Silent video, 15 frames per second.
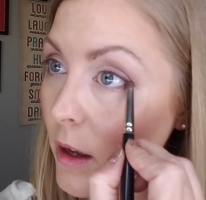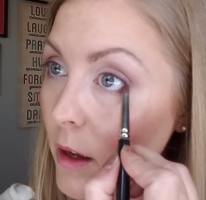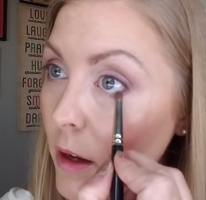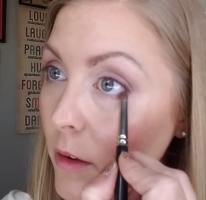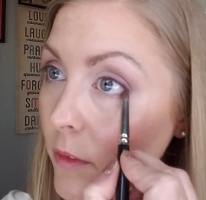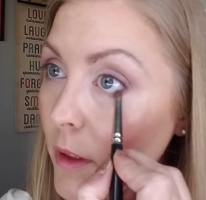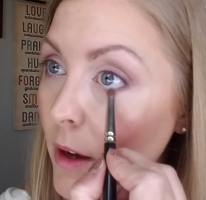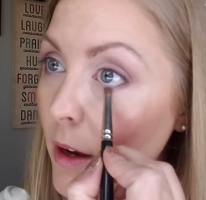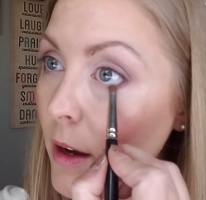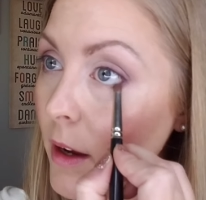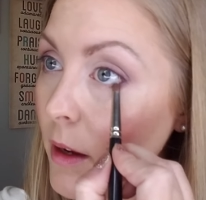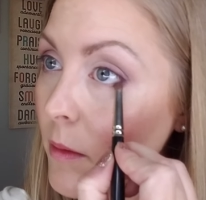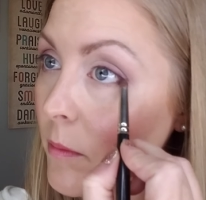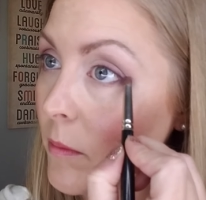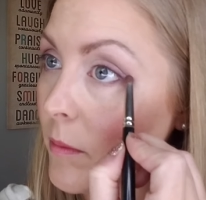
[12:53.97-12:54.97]
of the
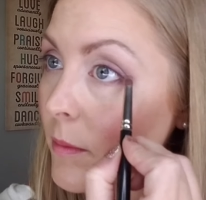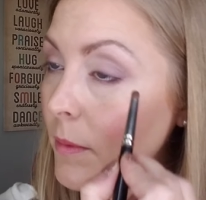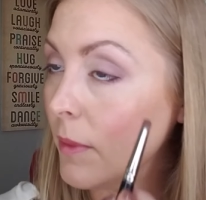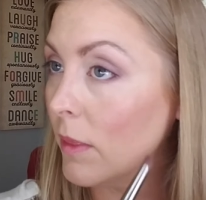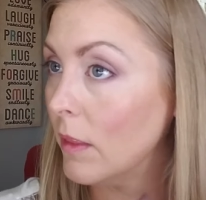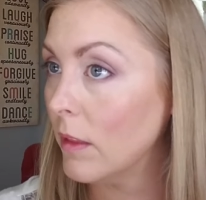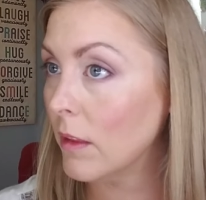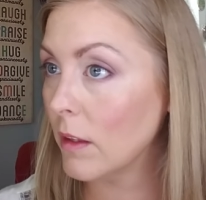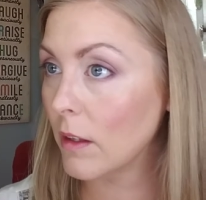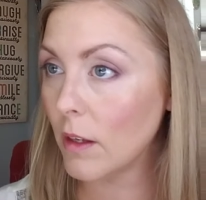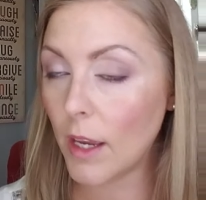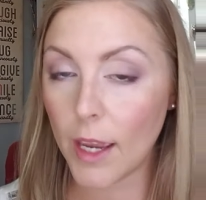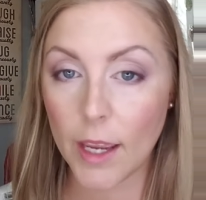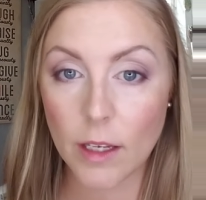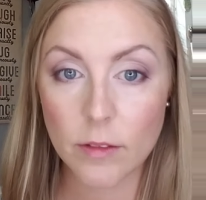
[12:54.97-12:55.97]
eye.
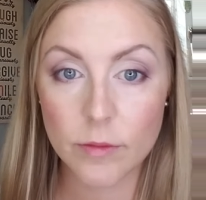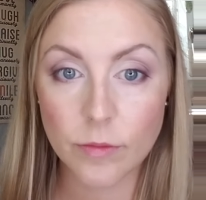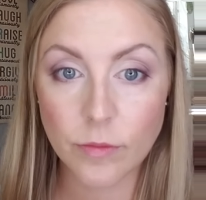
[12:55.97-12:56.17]
Okay,